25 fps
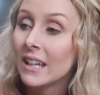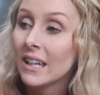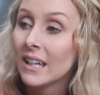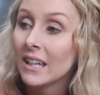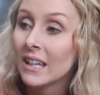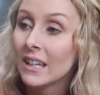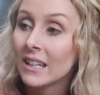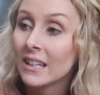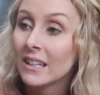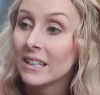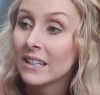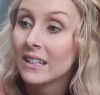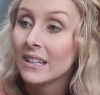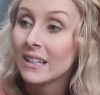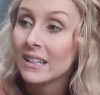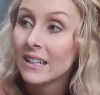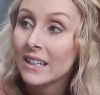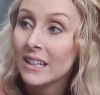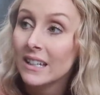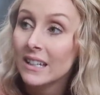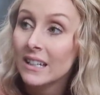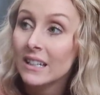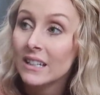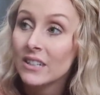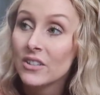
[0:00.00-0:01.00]
And
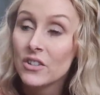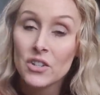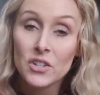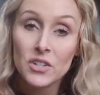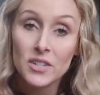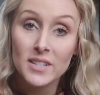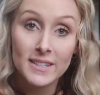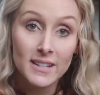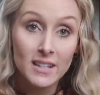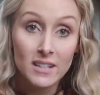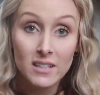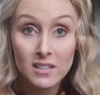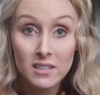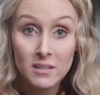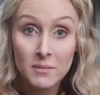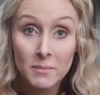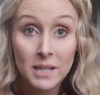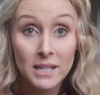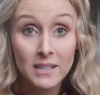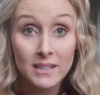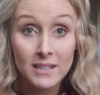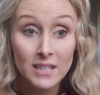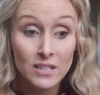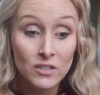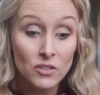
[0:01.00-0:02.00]
she just does an
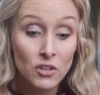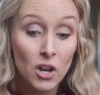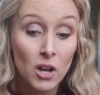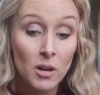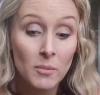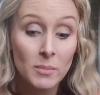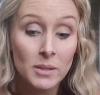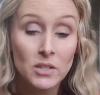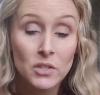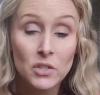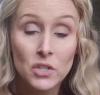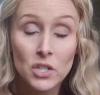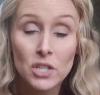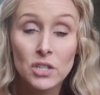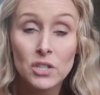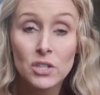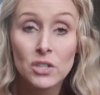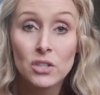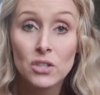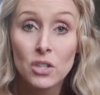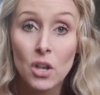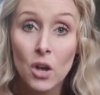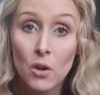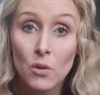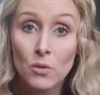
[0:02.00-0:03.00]
amazing job. And
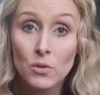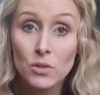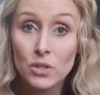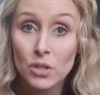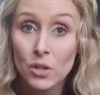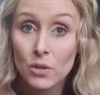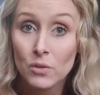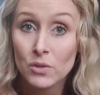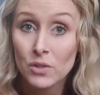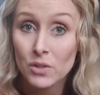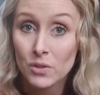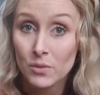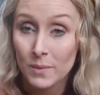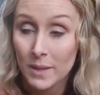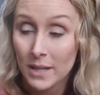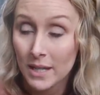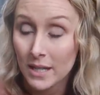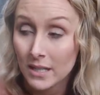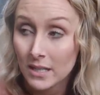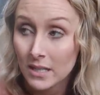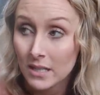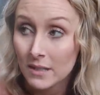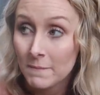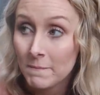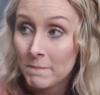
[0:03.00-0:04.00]
what's she's so, package? so
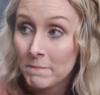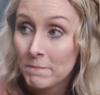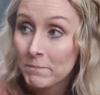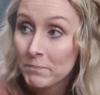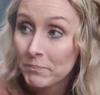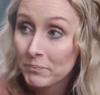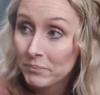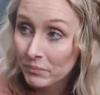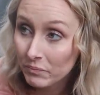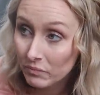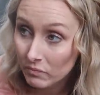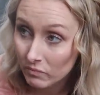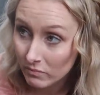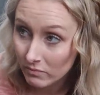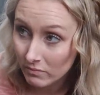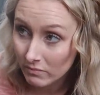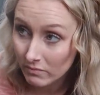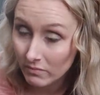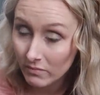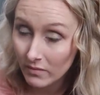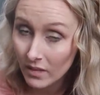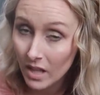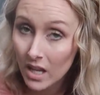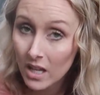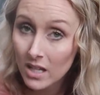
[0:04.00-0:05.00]
sweet
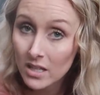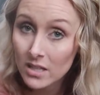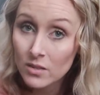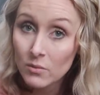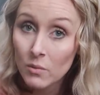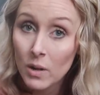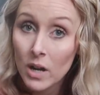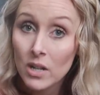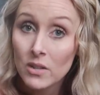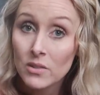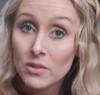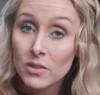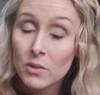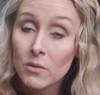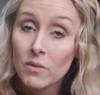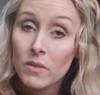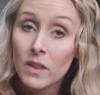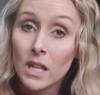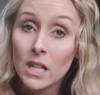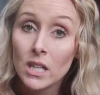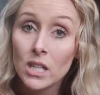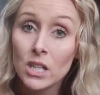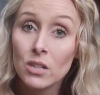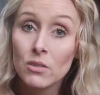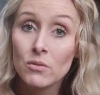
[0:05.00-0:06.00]
as okay. well. So
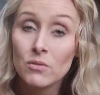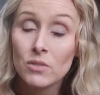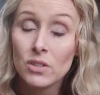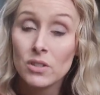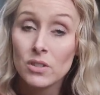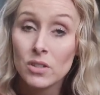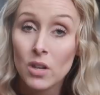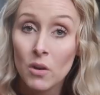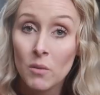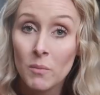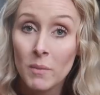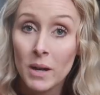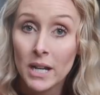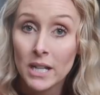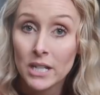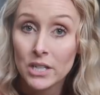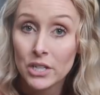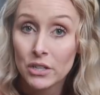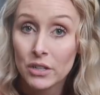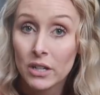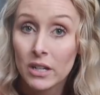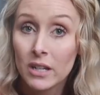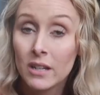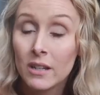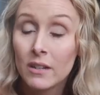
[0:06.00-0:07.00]
thank Mom, you so
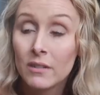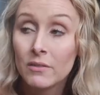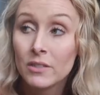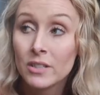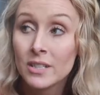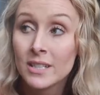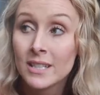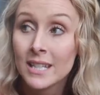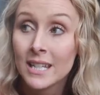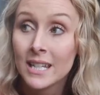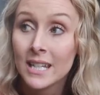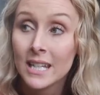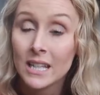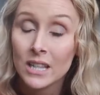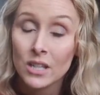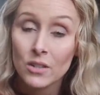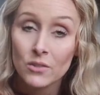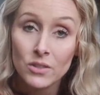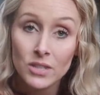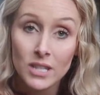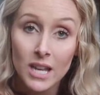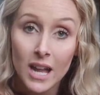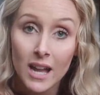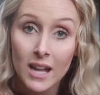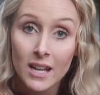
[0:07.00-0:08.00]
much package? for sending
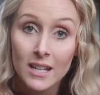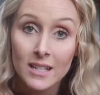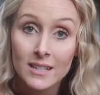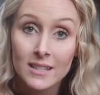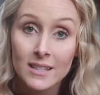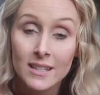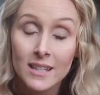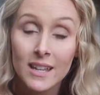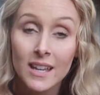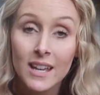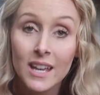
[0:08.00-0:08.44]
those to us.